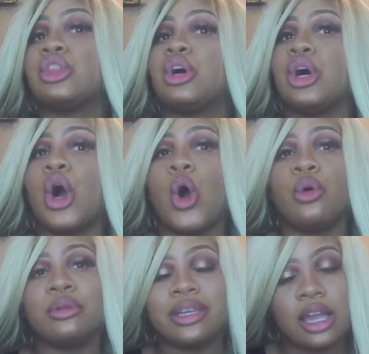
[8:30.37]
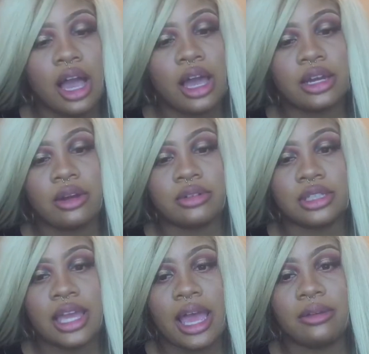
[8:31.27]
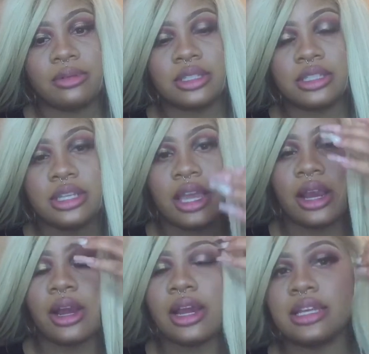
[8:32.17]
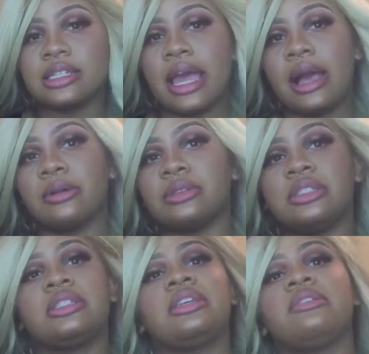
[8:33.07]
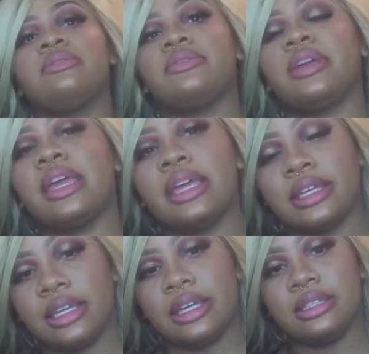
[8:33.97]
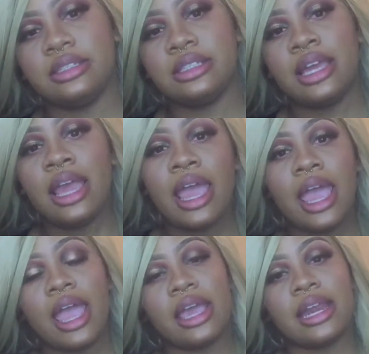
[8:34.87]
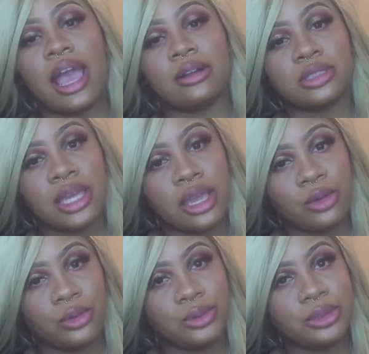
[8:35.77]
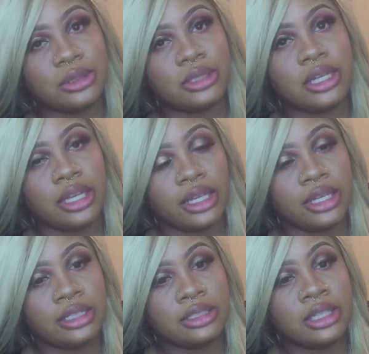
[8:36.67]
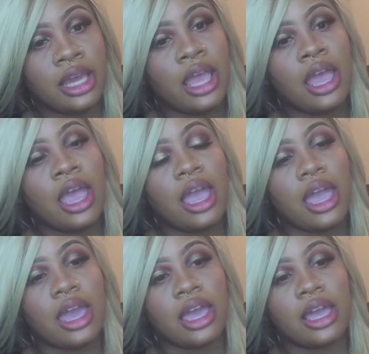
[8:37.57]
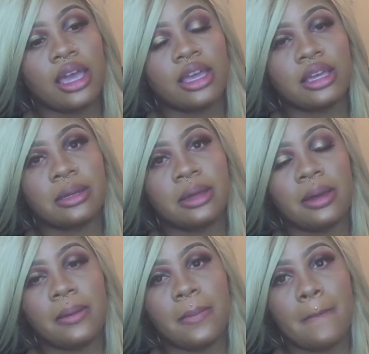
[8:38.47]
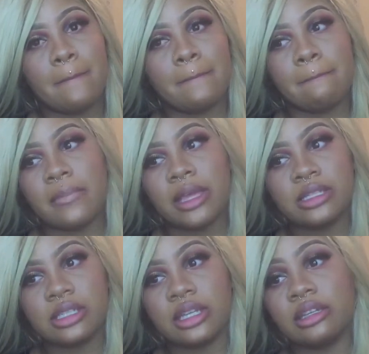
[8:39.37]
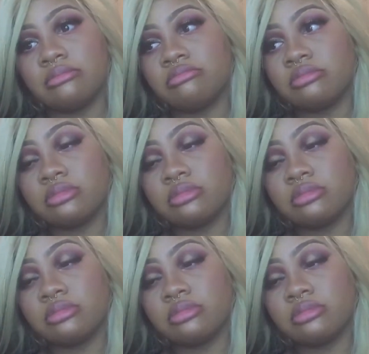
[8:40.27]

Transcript: The only con I really have with this hair is how stiff it gets and how tangled it gets. And that's it.